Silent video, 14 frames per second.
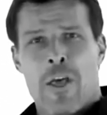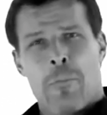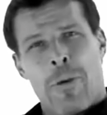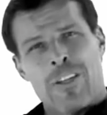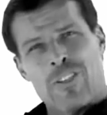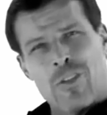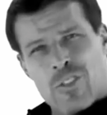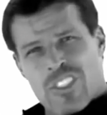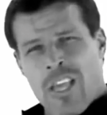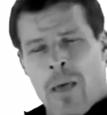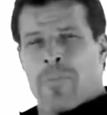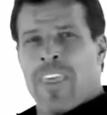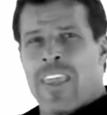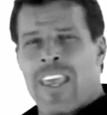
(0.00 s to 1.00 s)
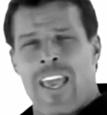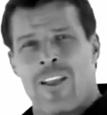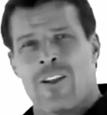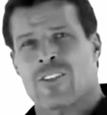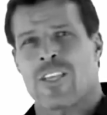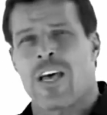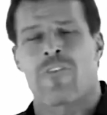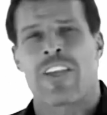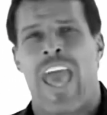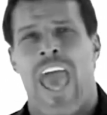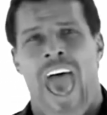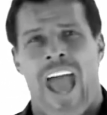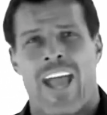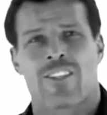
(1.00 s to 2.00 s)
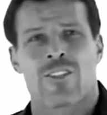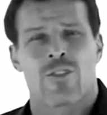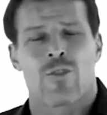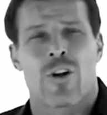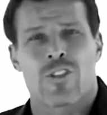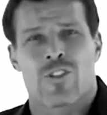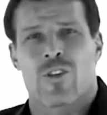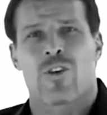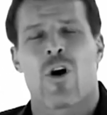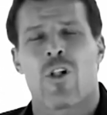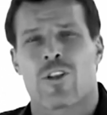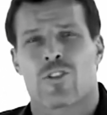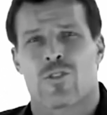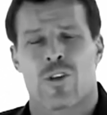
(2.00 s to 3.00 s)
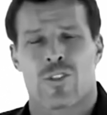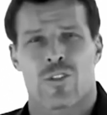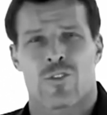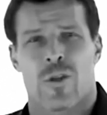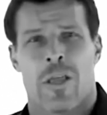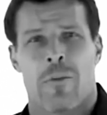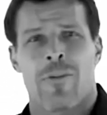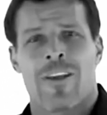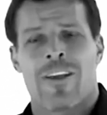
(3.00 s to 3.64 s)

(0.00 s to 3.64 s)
But do something to get yourself into action towards your goal or towards your dream.